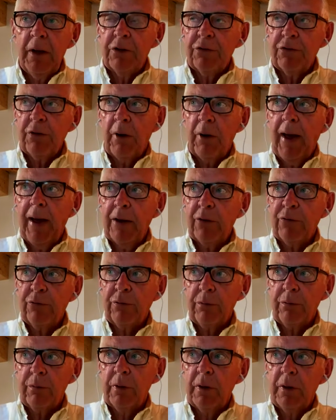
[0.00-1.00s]
So I had
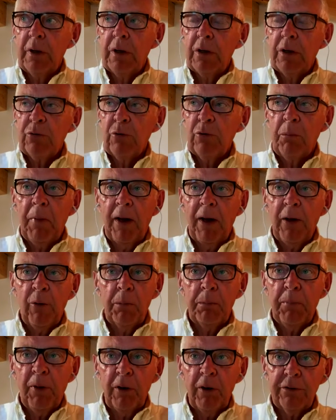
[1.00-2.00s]
to do my
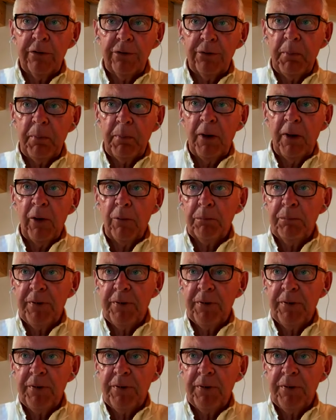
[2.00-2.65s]
own budgets, my own